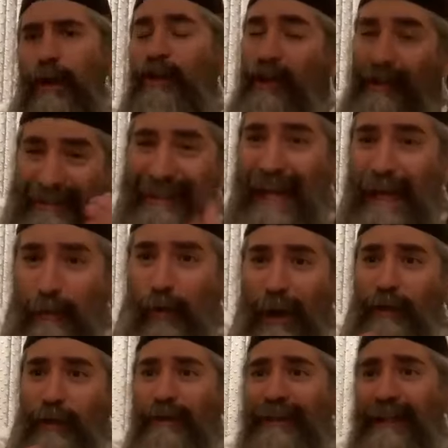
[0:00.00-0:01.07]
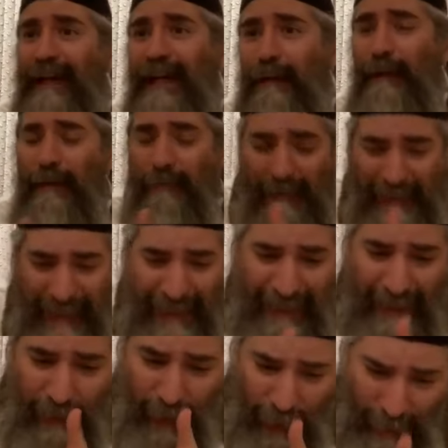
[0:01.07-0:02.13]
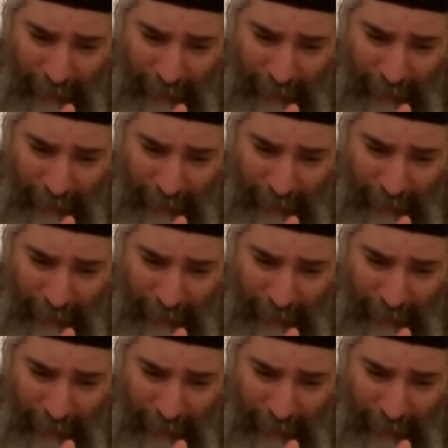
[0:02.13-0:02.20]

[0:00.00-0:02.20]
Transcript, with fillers: The same way those Chachamim needed to